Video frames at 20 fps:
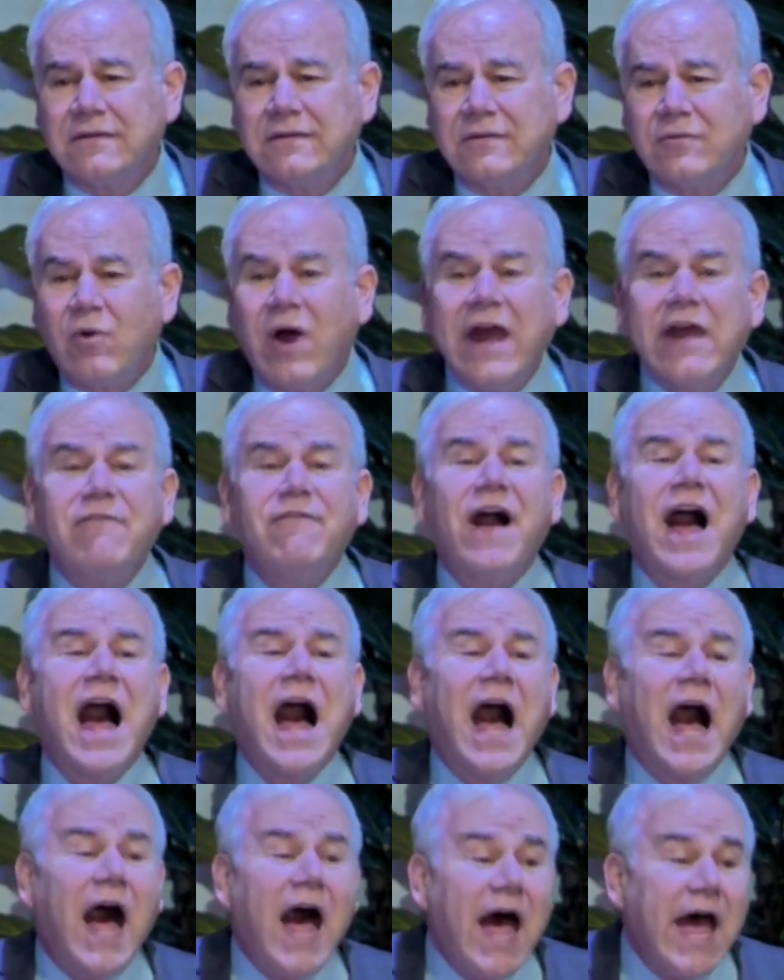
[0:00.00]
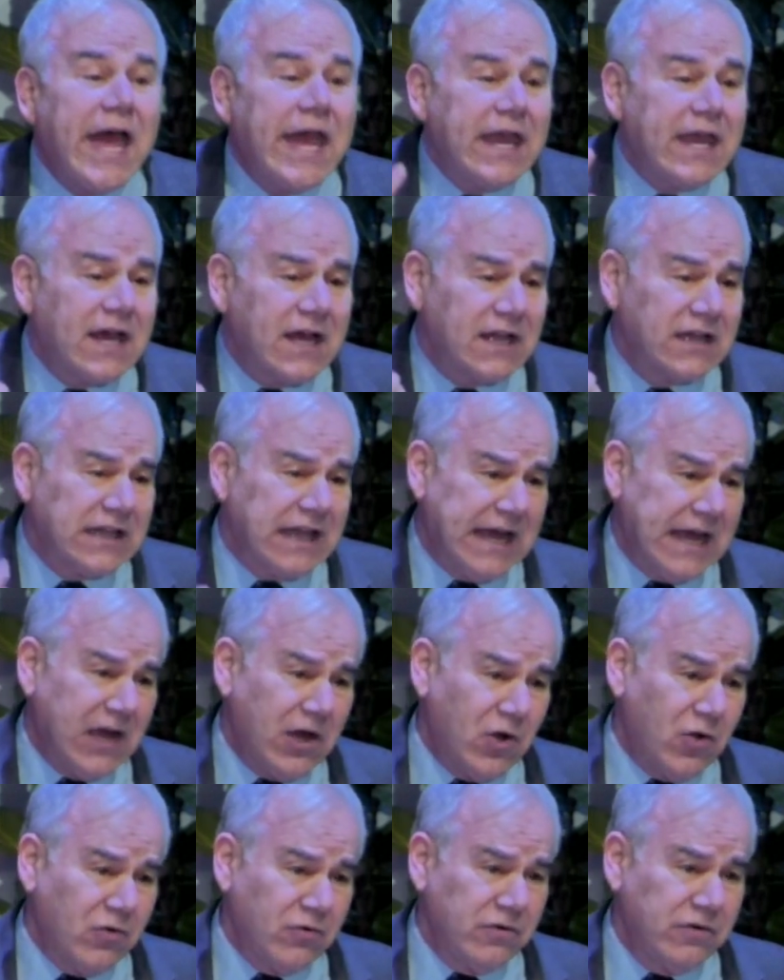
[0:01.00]
Why have I
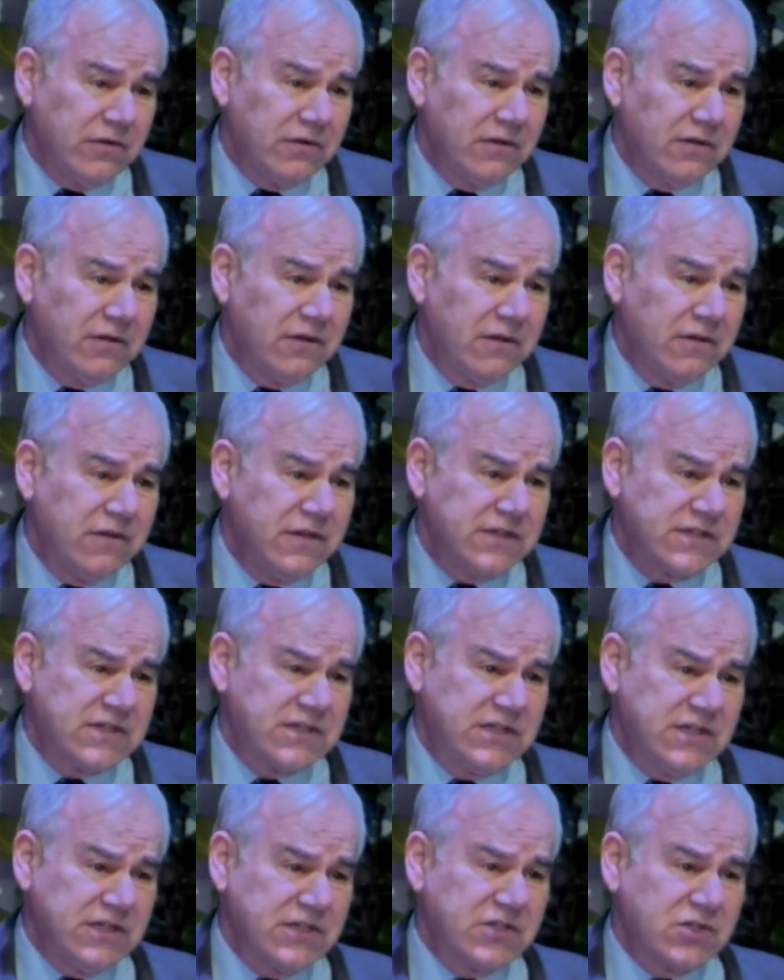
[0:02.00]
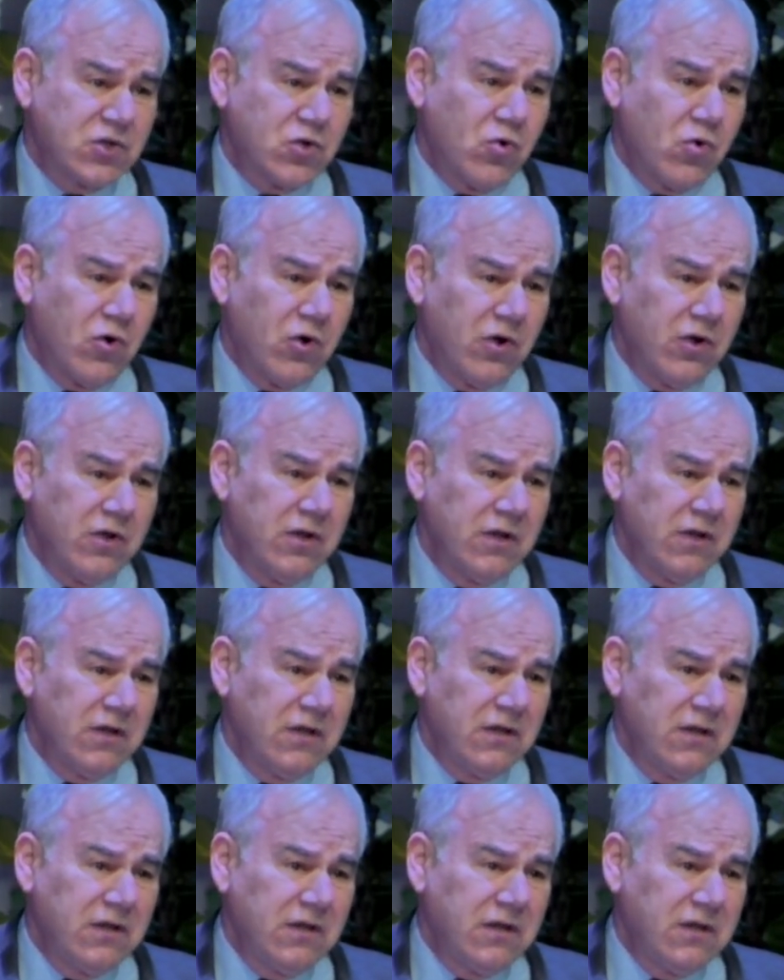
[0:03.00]
allowed this discord?
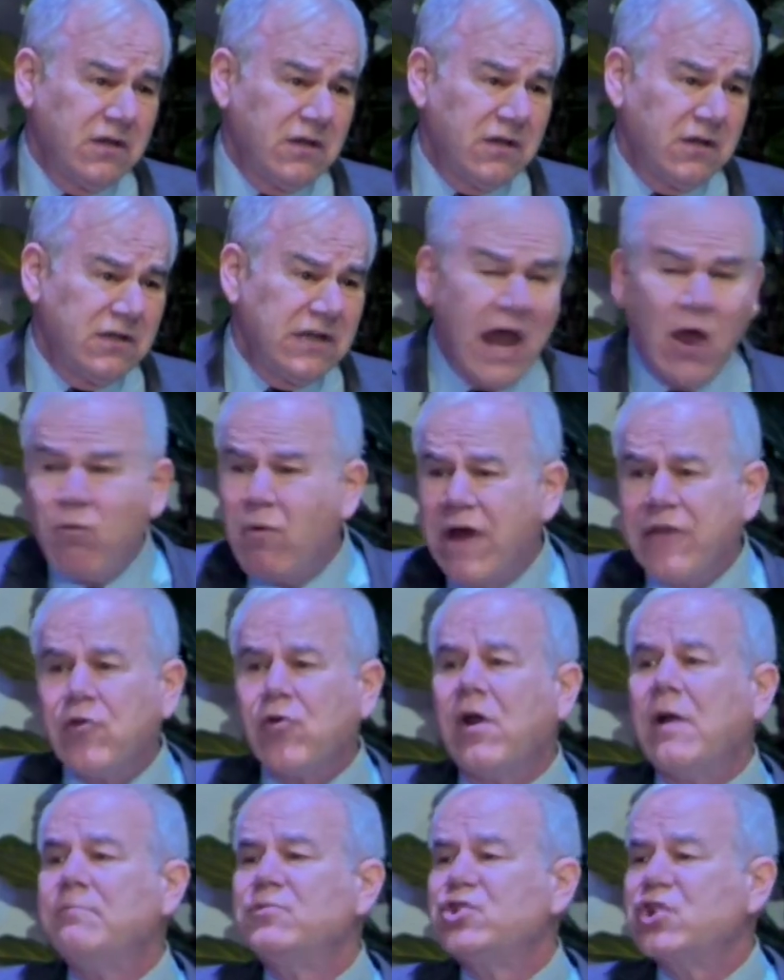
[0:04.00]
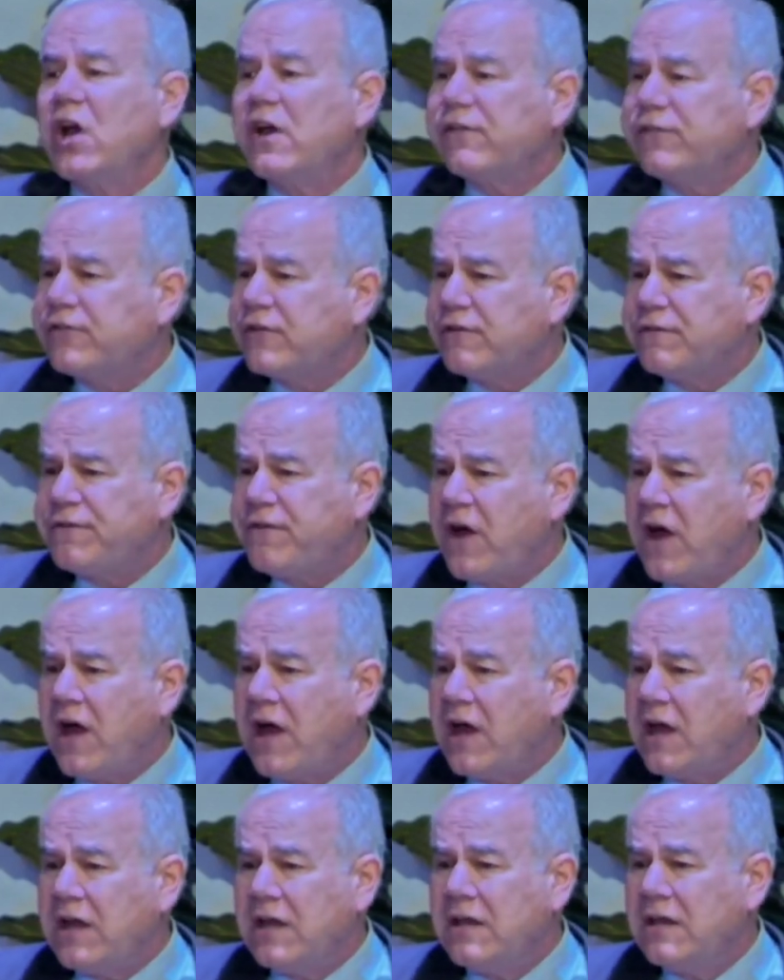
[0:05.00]
Not whether I'm
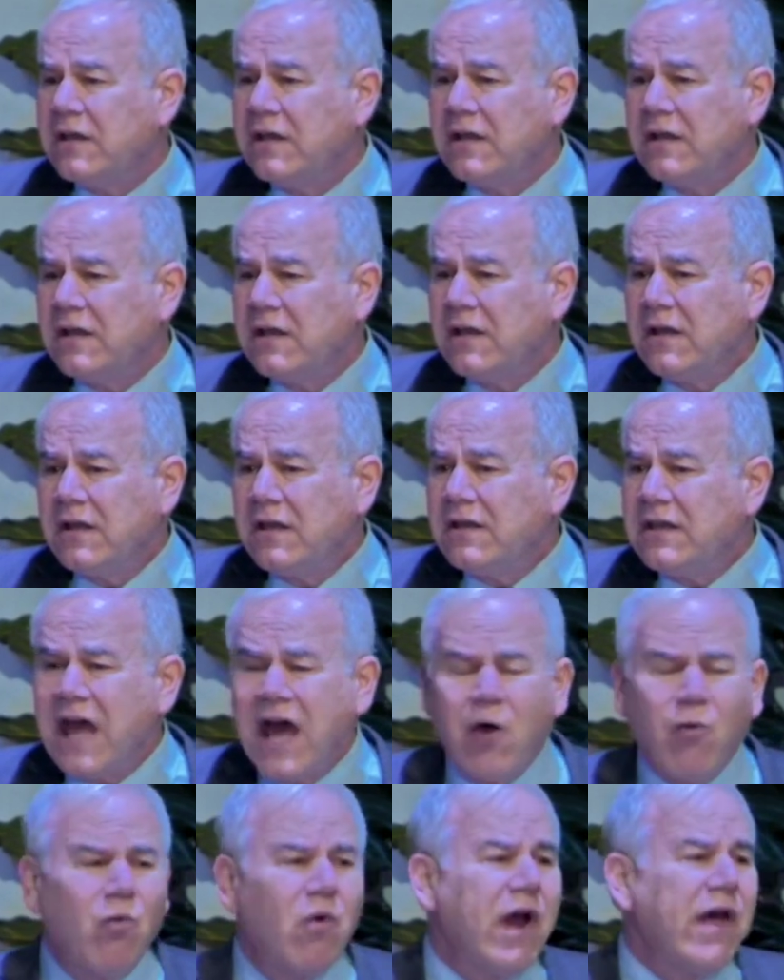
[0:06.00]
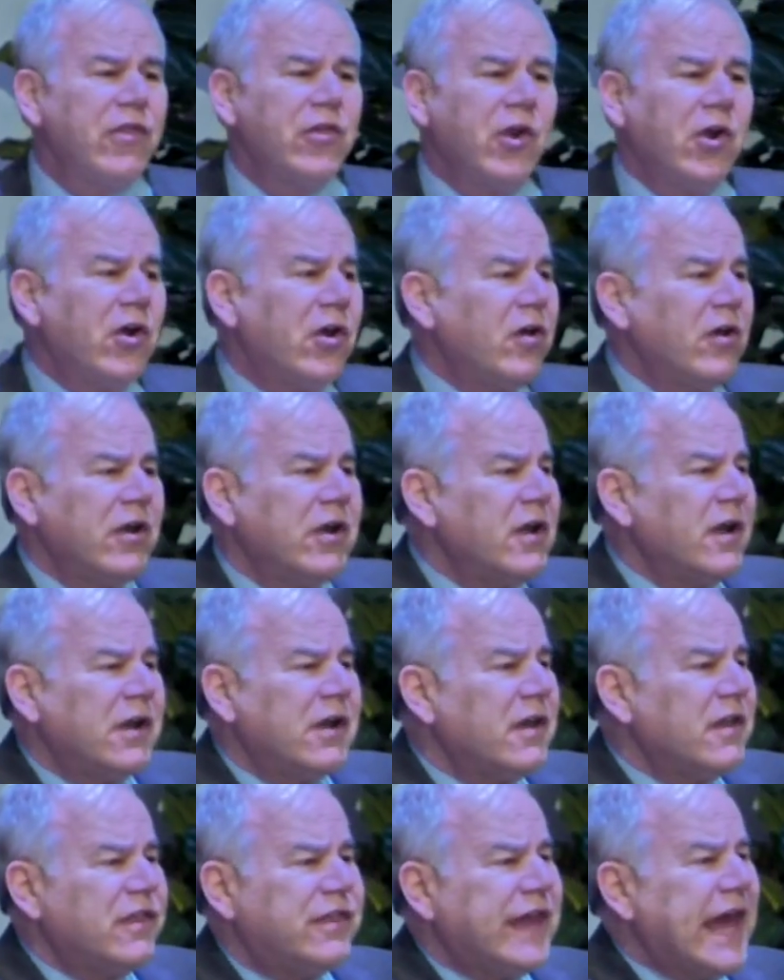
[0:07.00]
justified, not whether
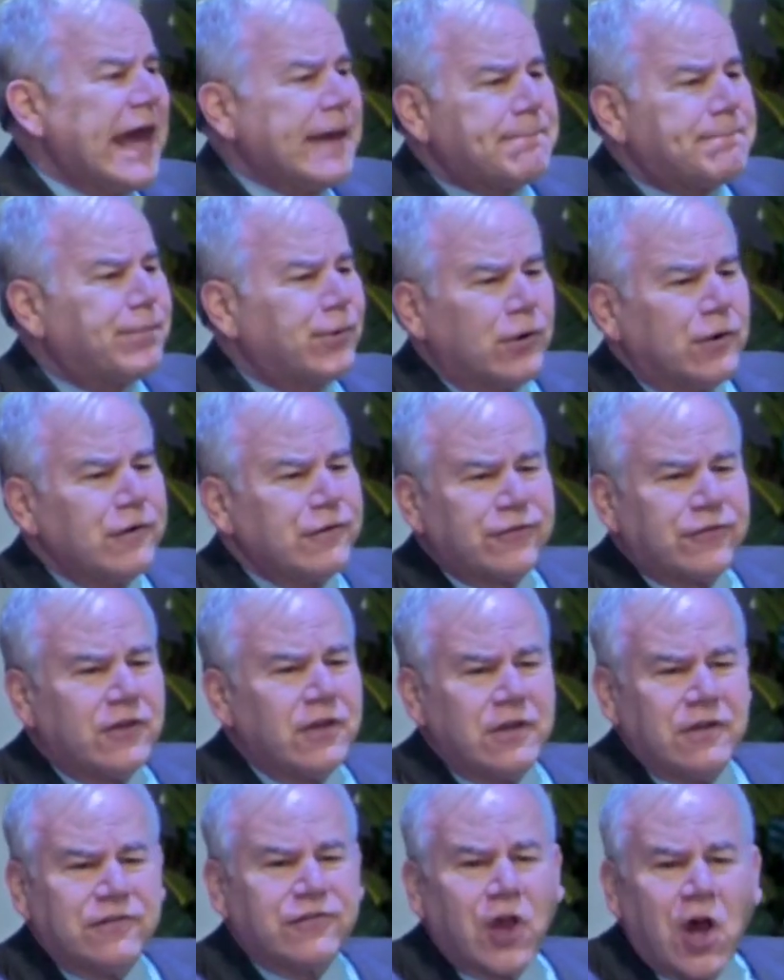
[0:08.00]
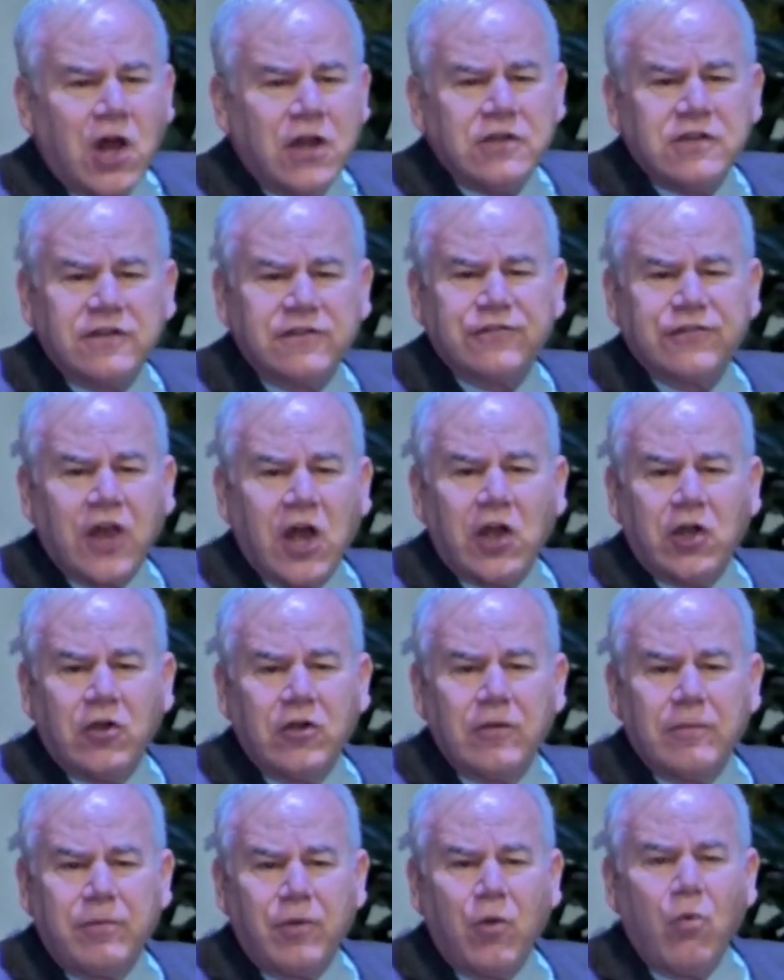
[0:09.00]
that person is
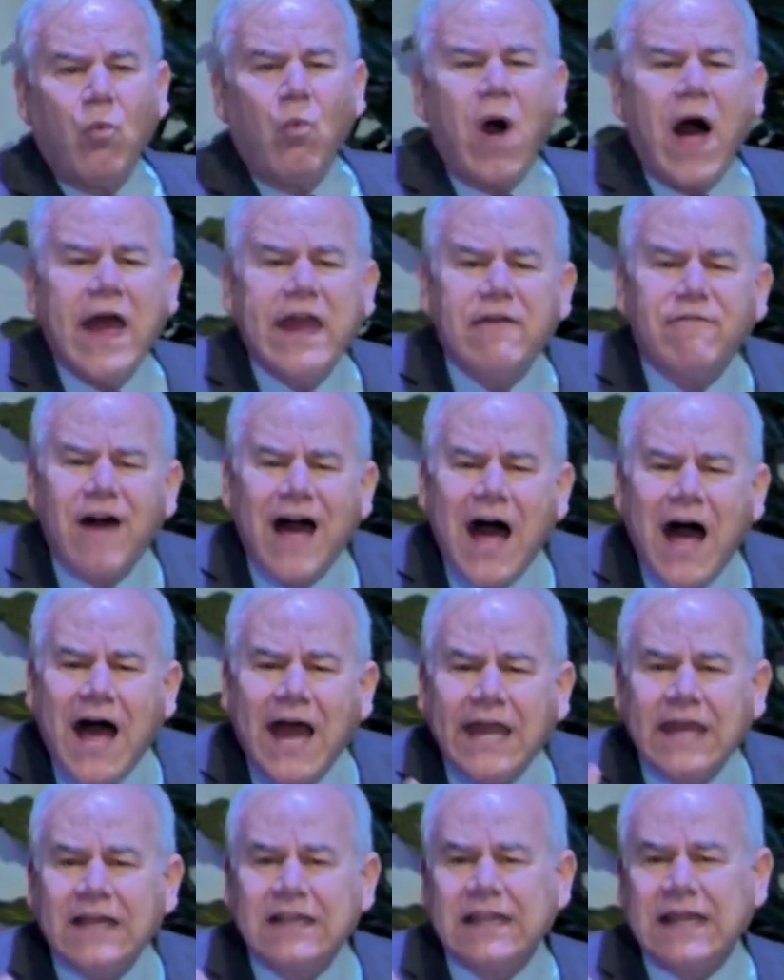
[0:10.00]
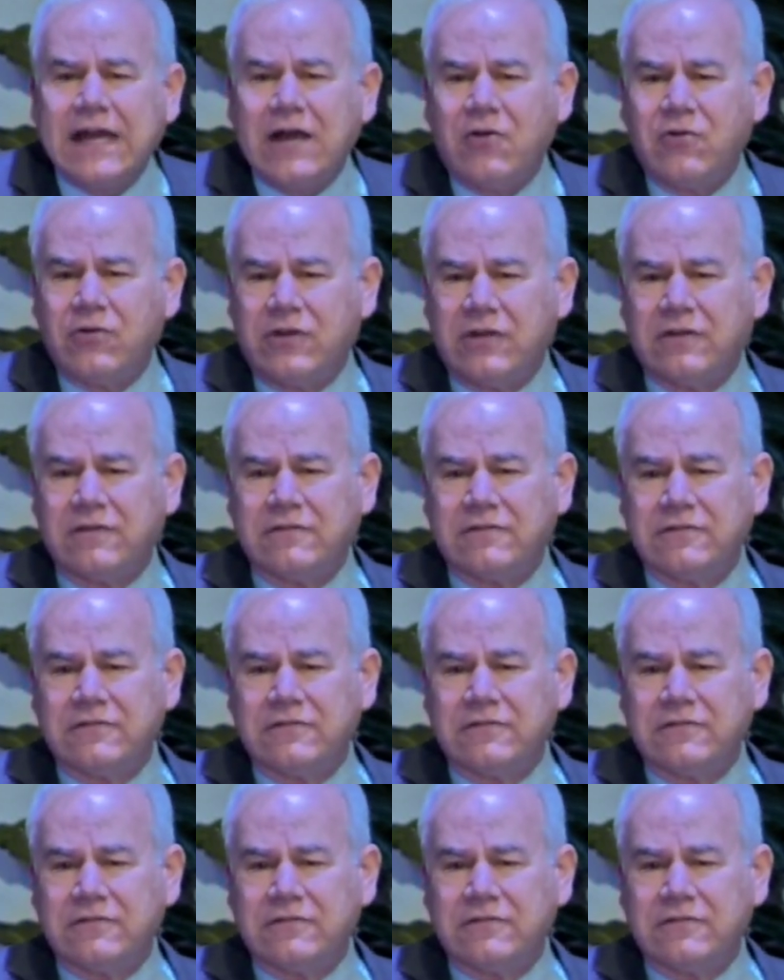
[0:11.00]
undesirable. Why have I allowed it?